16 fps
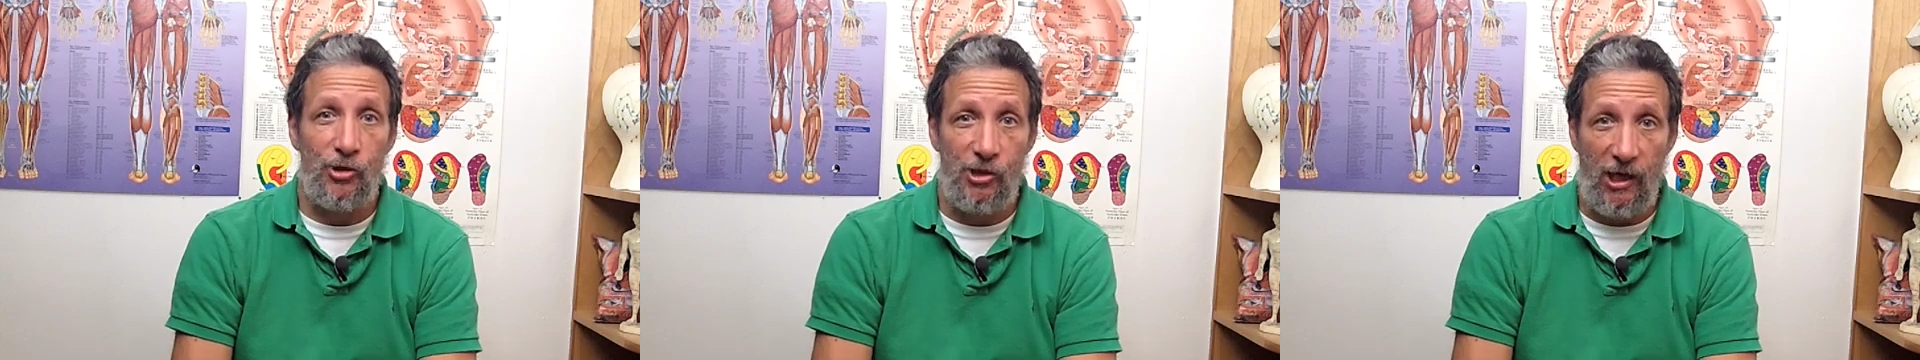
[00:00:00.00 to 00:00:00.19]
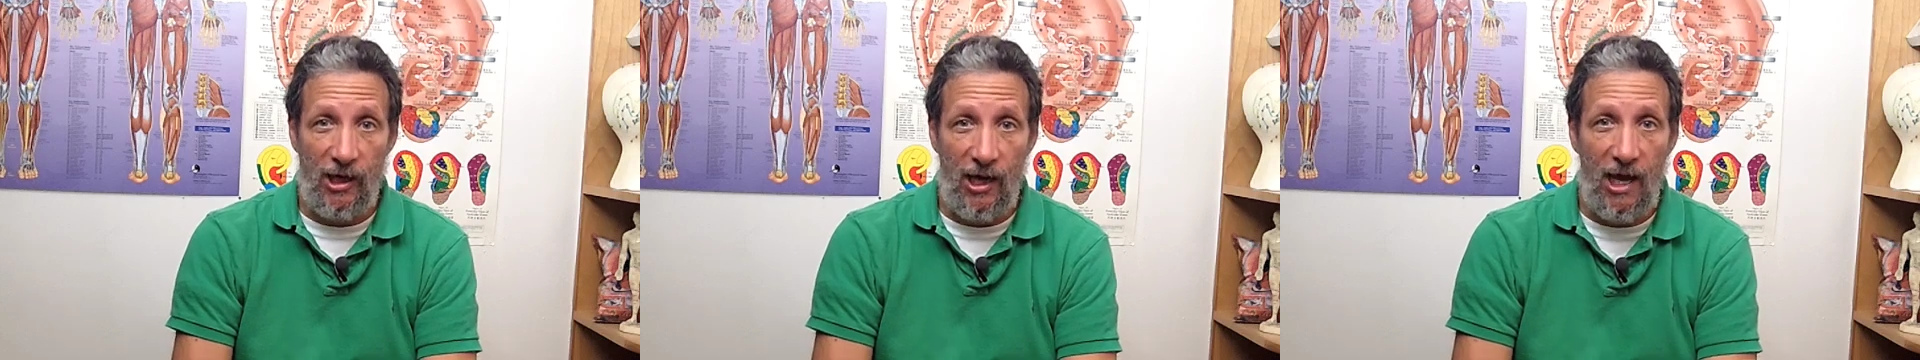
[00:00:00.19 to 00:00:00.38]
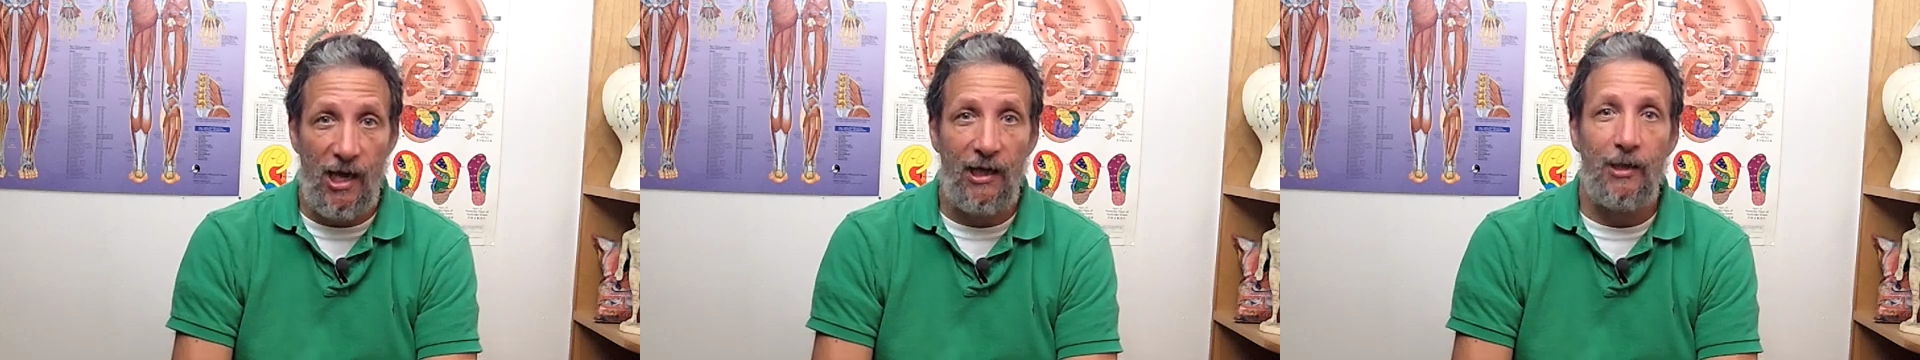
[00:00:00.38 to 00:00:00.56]
or
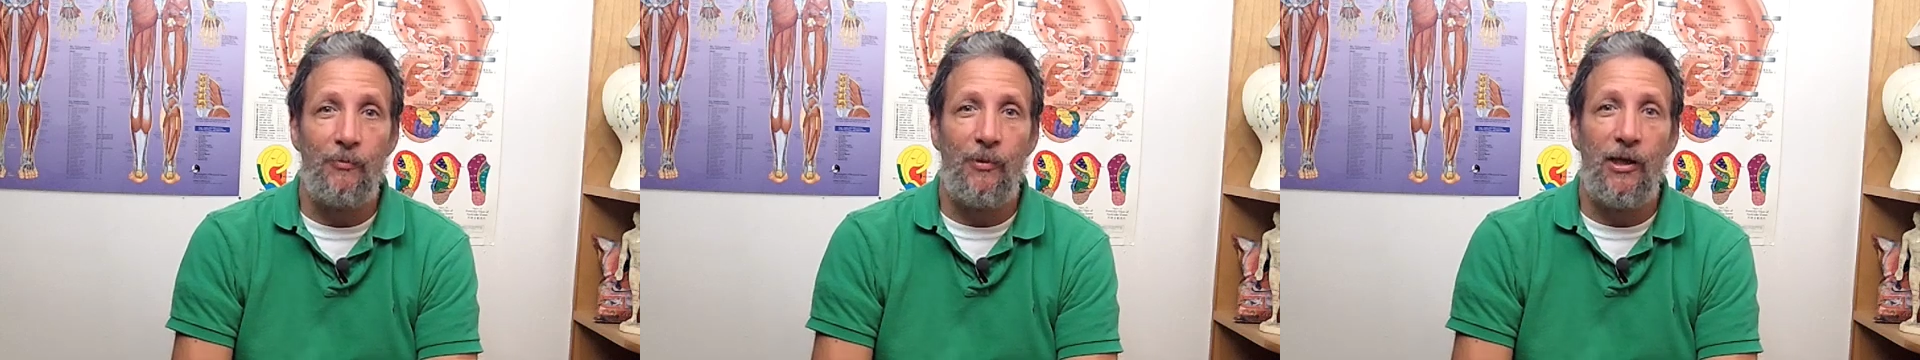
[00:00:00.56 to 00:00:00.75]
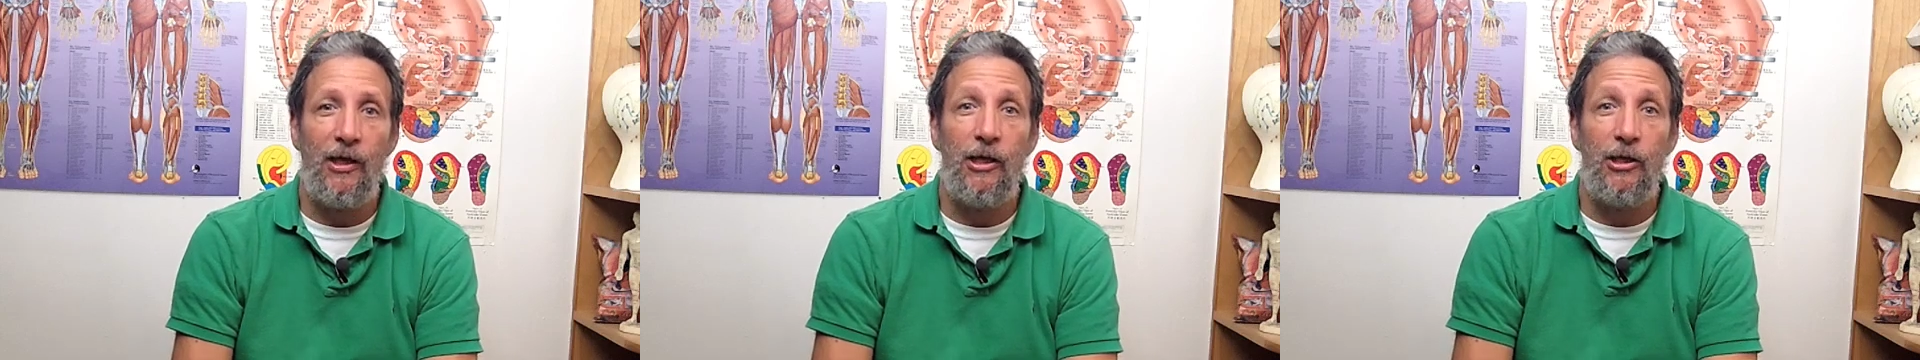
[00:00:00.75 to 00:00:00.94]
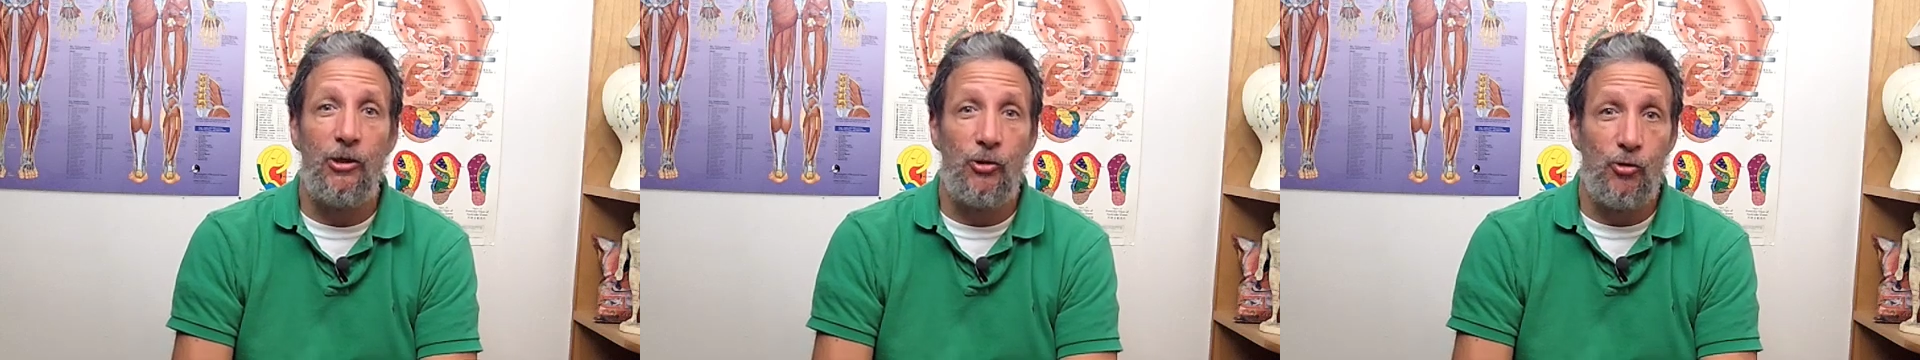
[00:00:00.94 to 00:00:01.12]
sciatic
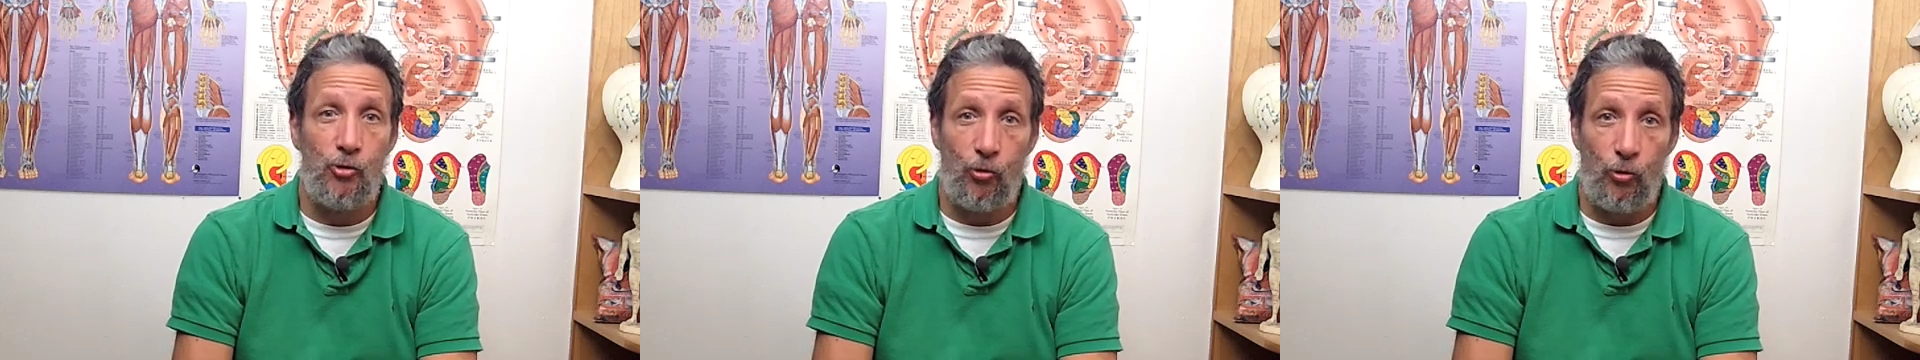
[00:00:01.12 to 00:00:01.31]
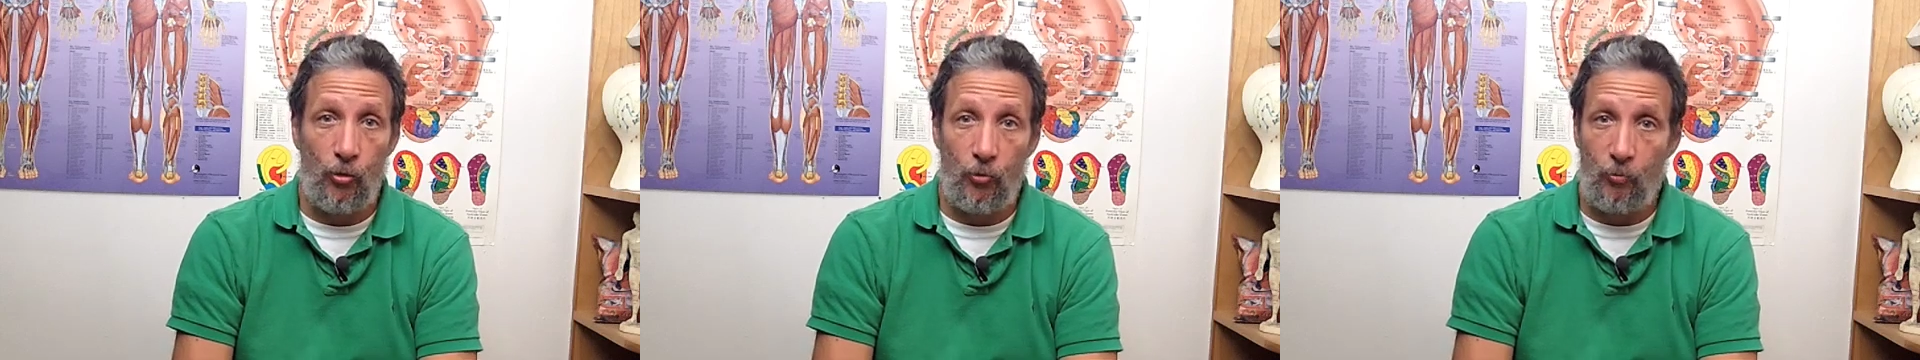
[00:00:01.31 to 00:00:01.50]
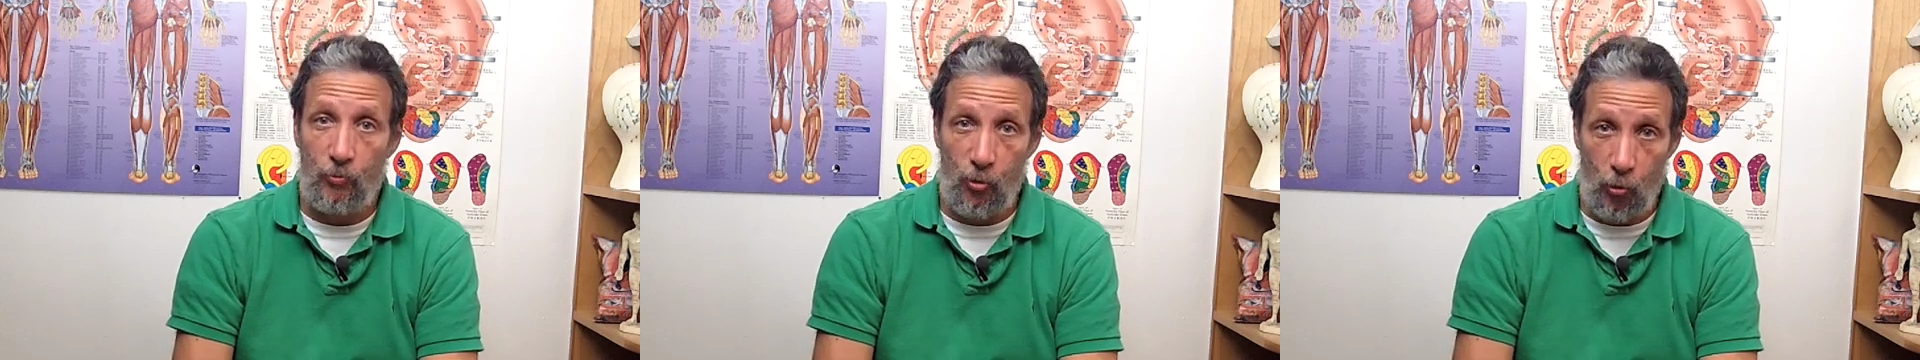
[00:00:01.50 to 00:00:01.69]
pains
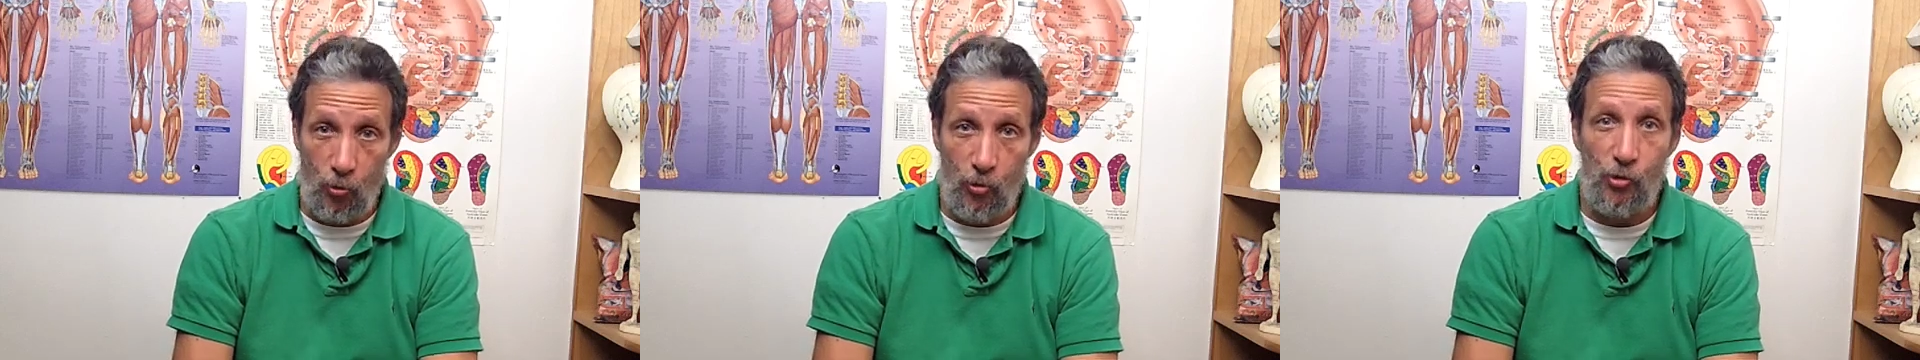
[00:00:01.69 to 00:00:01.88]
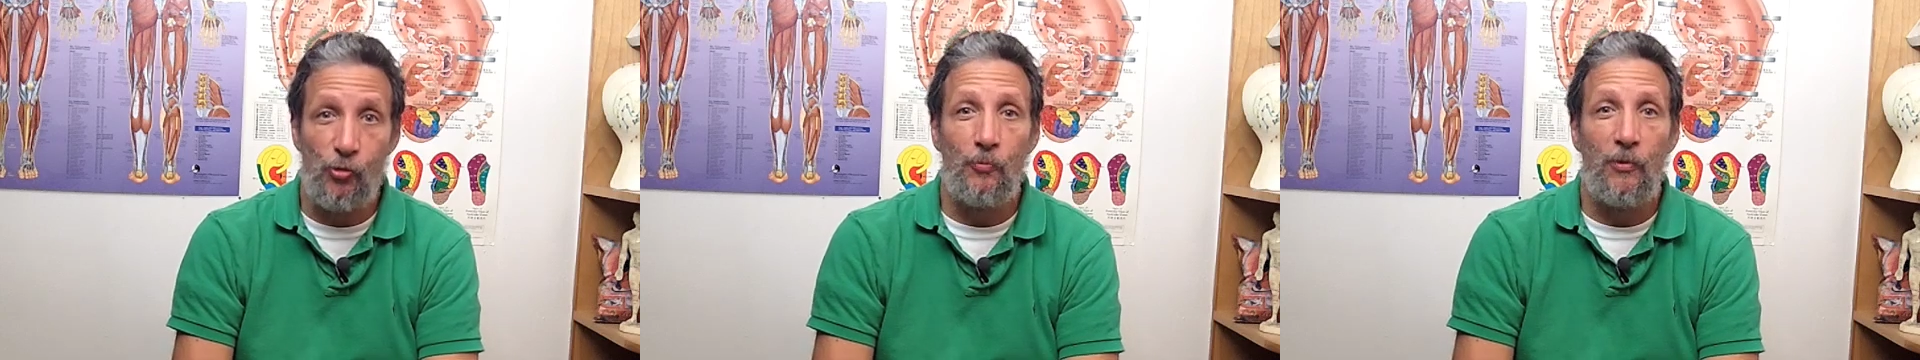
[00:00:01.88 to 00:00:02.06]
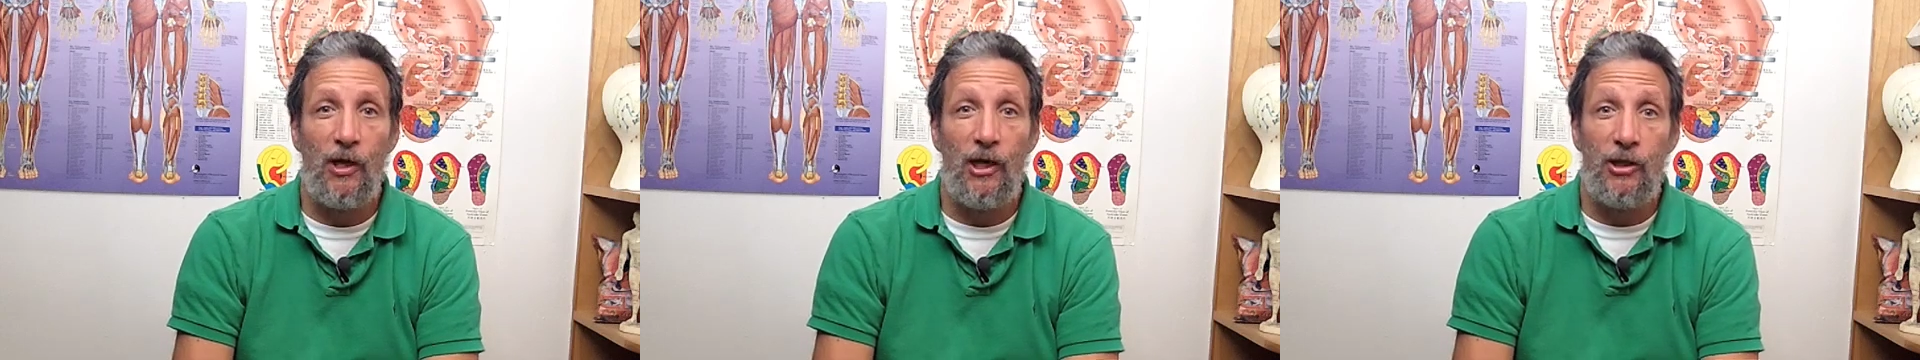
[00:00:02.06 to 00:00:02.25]
or
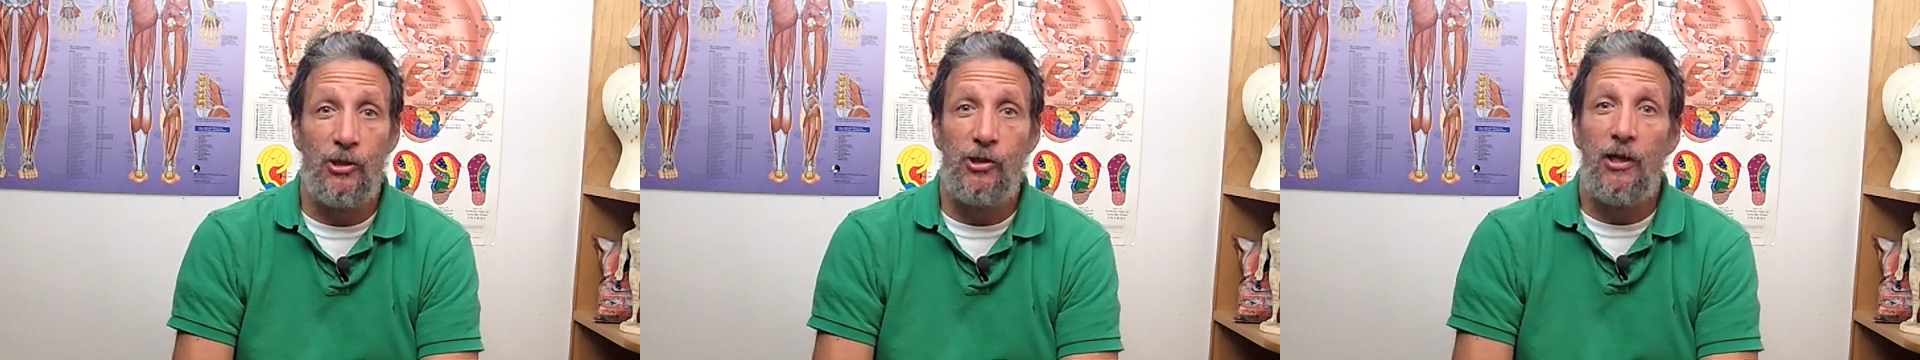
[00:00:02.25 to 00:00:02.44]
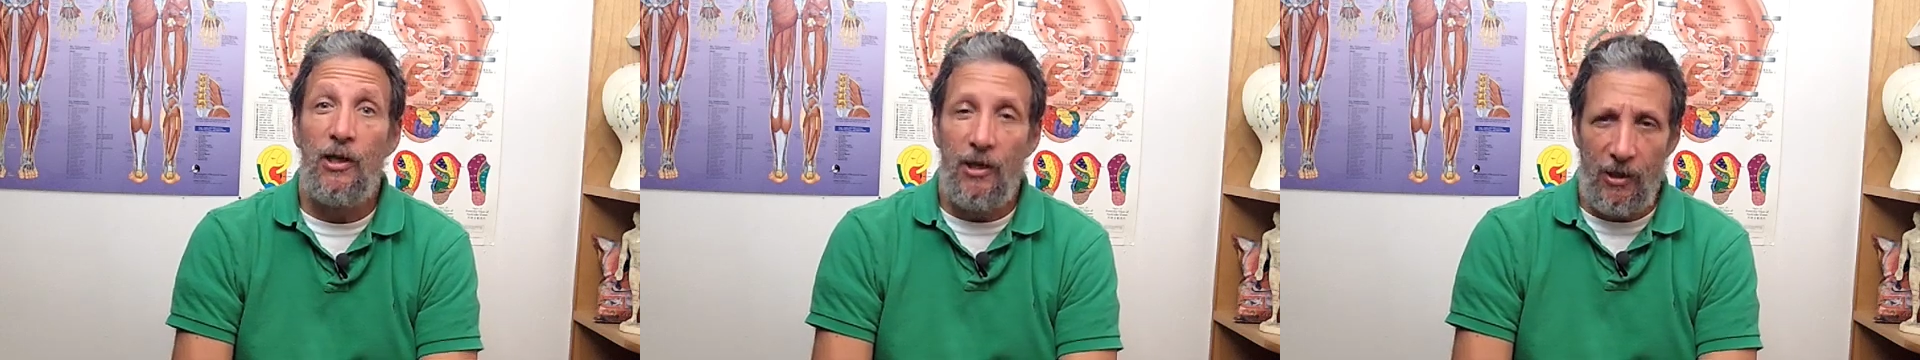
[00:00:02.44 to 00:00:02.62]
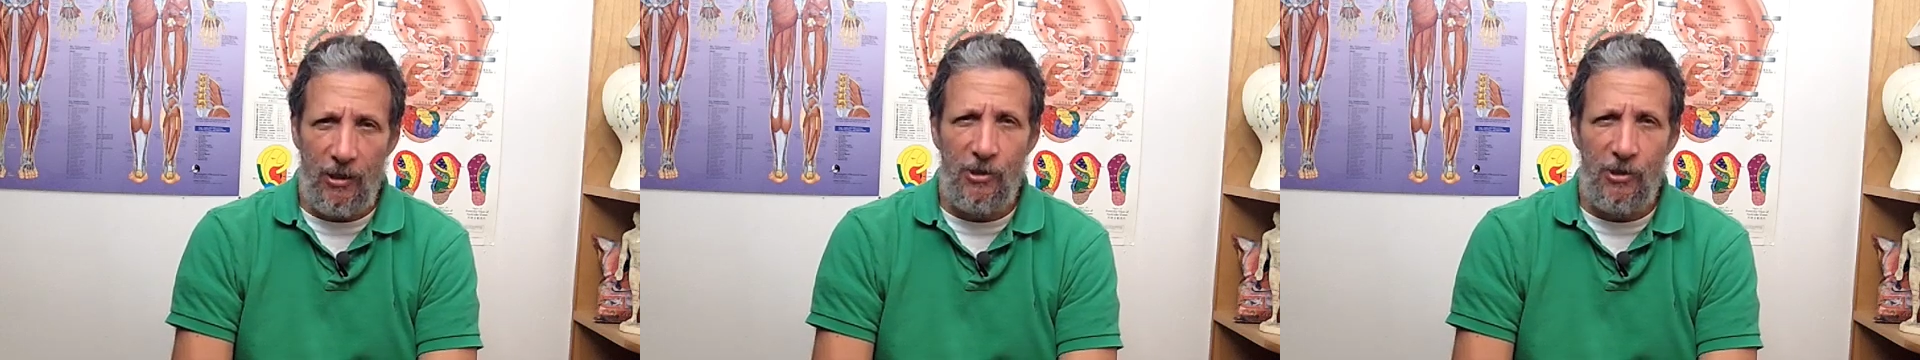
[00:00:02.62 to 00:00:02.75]
dorsal pains.